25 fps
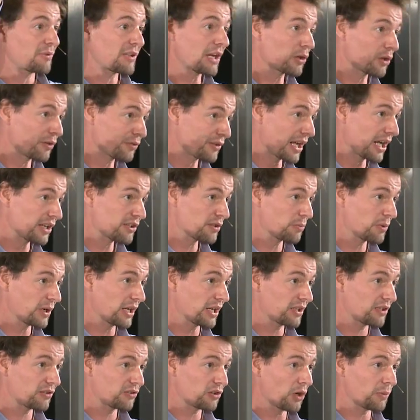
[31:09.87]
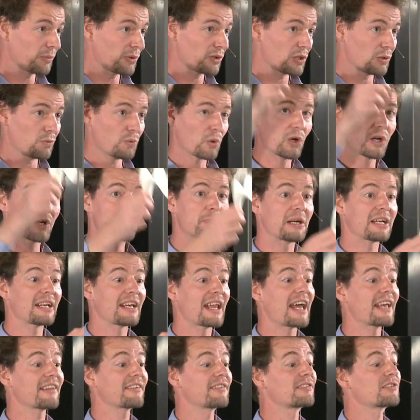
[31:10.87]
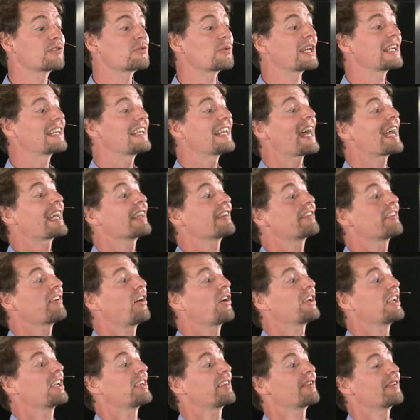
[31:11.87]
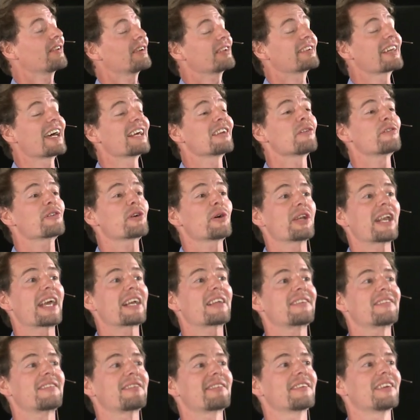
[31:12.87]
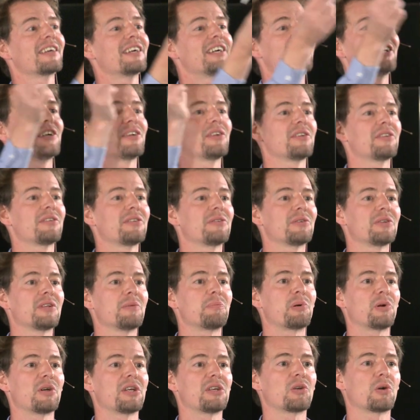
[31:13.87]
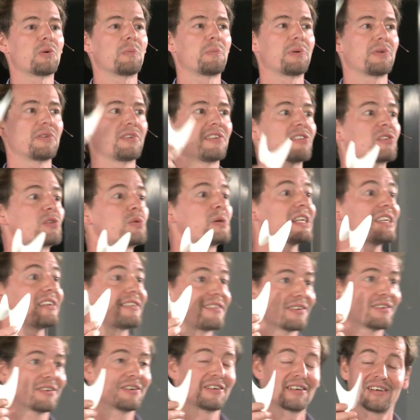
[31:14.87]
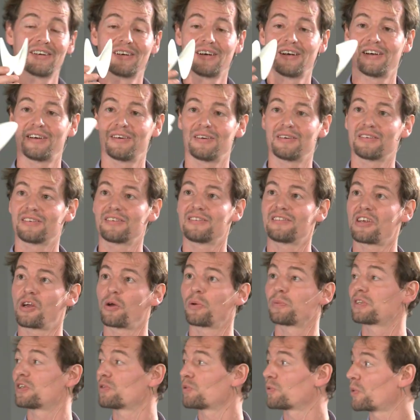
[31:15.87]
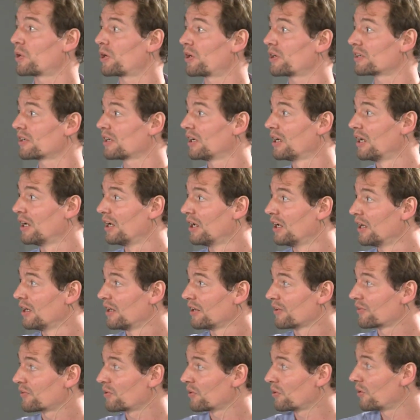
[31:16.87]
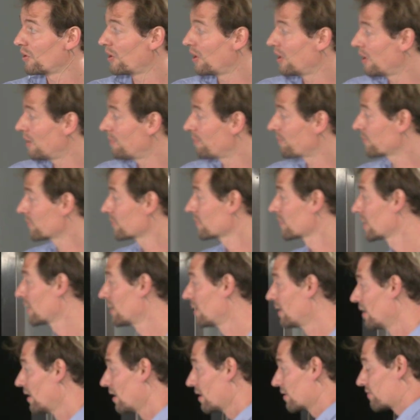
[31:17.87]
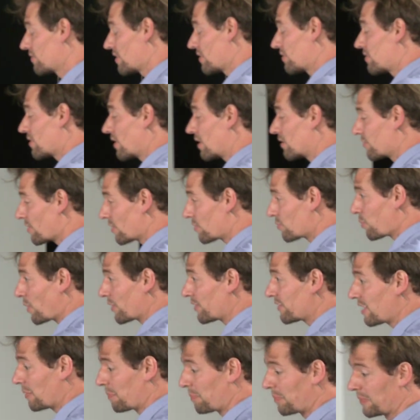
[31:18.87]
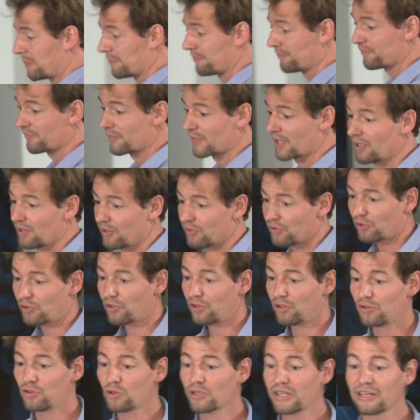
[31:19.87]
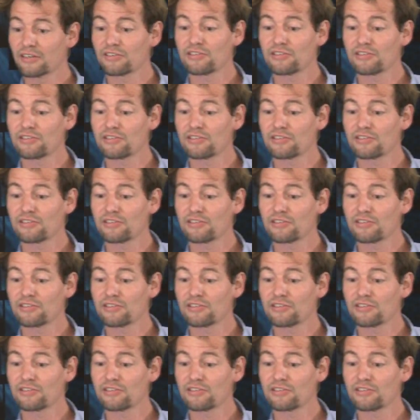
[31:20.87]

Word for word: out of the algebraic geometry world, but it has straight lines on it, so it kind of connects to the polytope discrete uh, geometry world. So um, just, just one tip. So you can